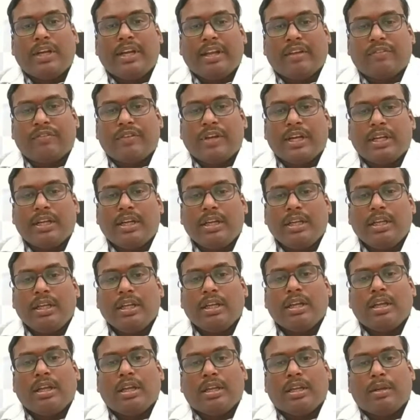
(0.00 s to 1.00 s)

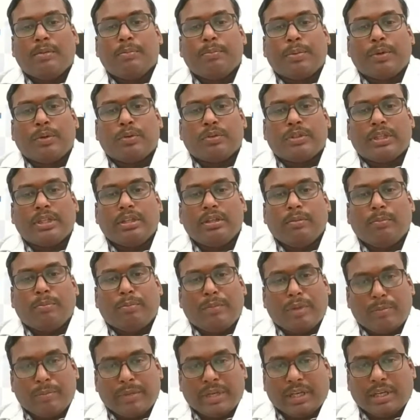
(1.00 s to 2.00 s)
definitely improve the
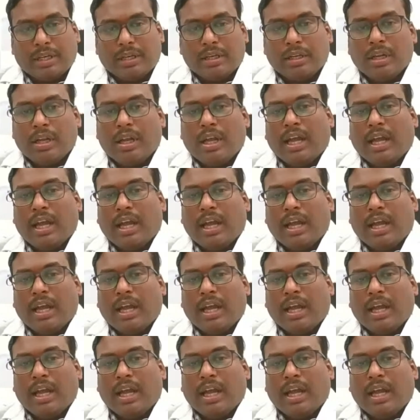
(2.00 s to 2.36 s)
memory.